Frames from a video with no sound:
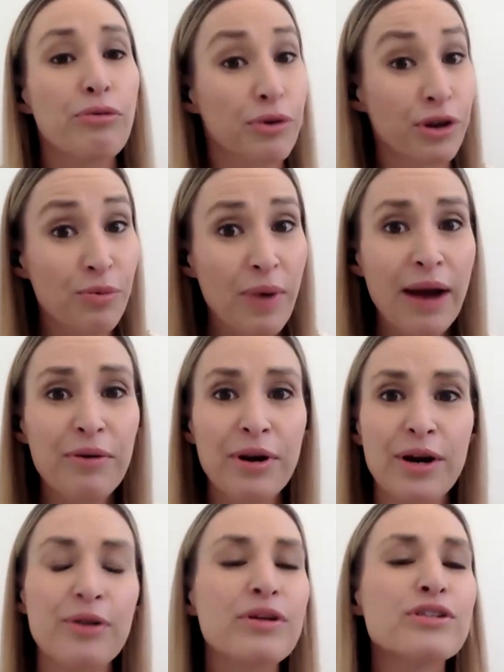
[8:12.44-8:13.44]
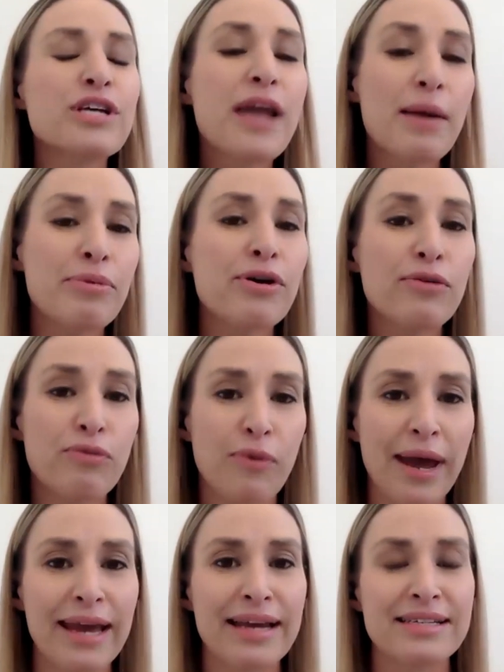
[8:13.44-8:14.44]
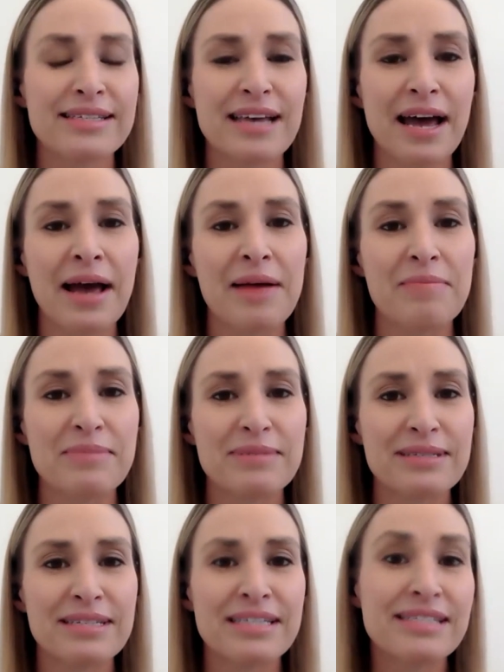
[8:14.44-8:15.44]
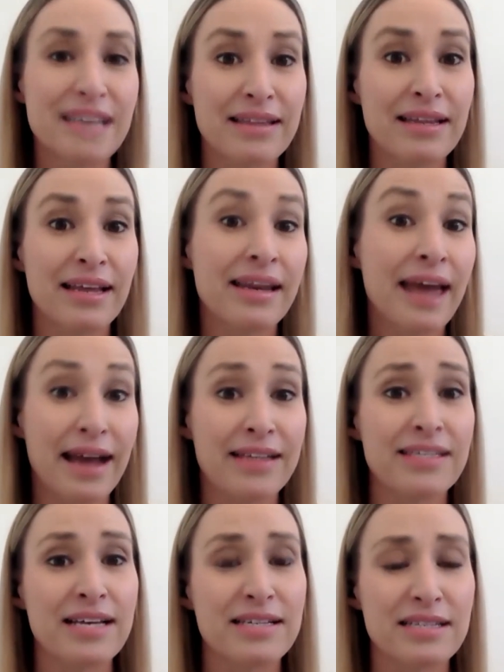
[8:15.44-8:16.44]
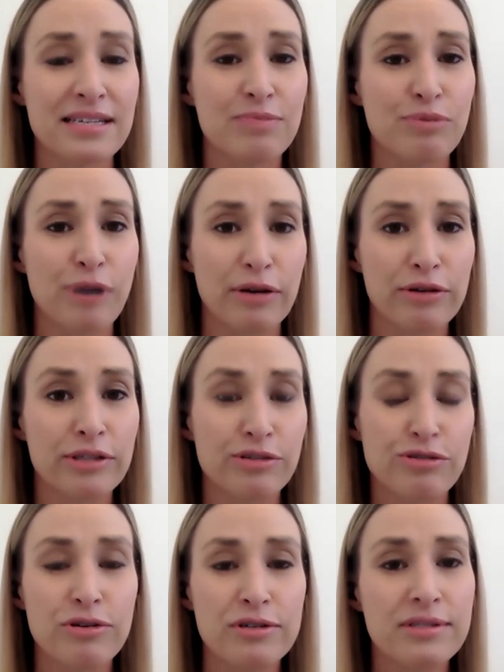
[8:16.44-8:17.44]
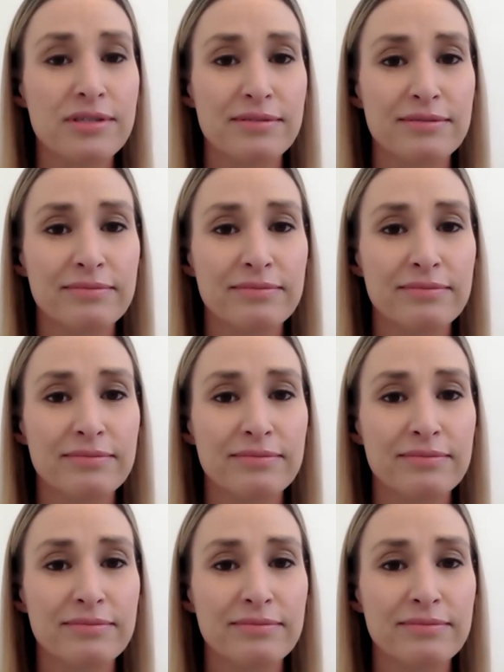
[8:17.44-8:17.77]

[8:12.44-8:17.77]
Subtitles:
through your router. There's a number of ways to set and access these parental controls.